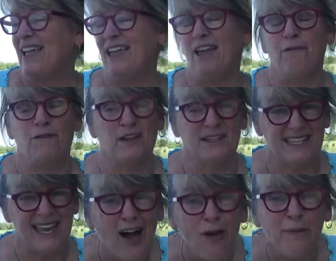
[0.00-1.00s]
If you
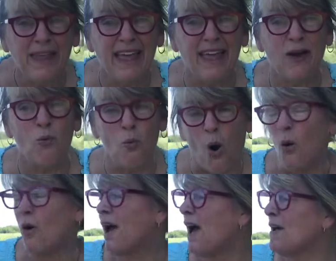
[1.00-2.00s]
tell me, it
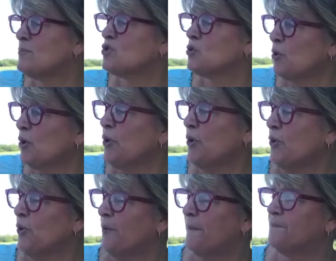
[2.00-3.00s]
won't come true.